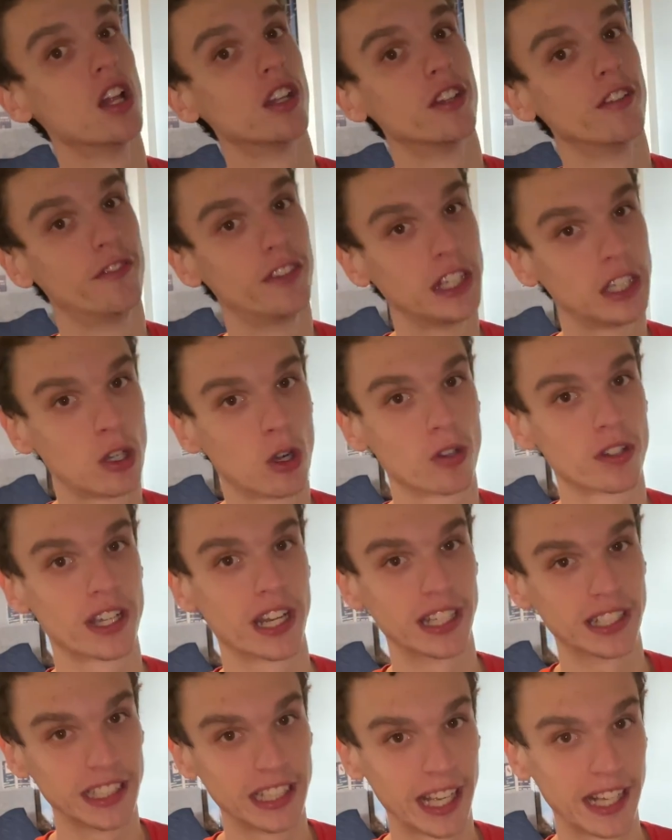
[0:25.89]
the Vcore
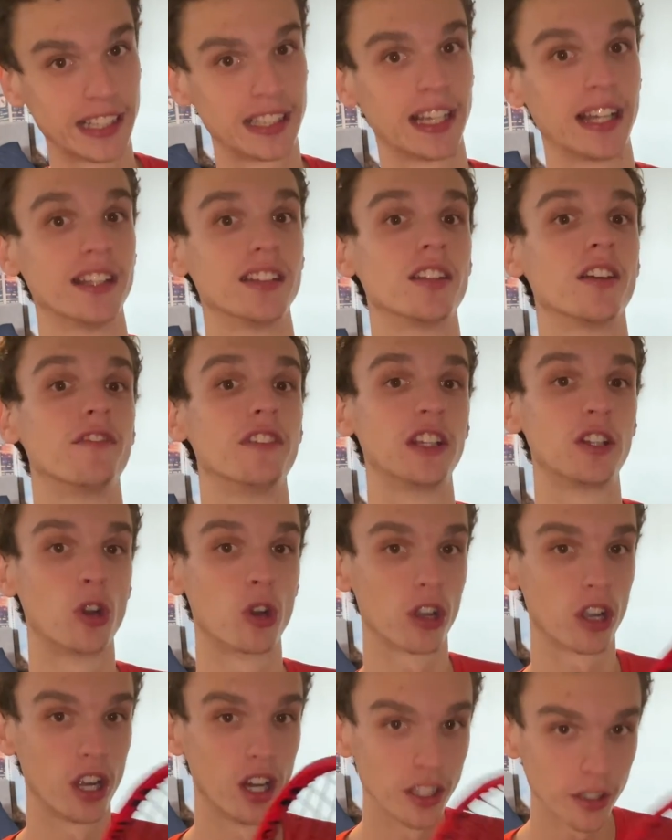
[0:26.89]
98 and the
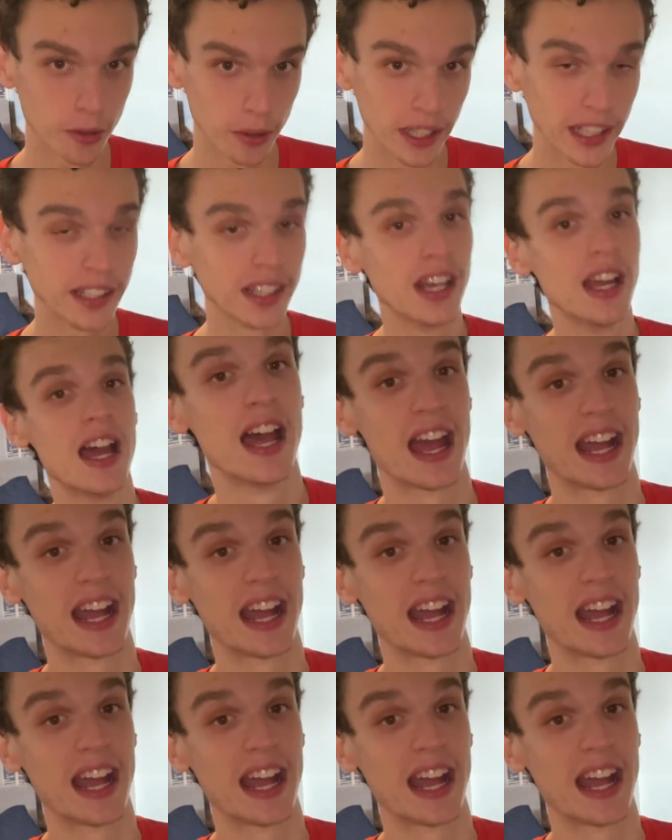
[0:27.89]
Vcore 100,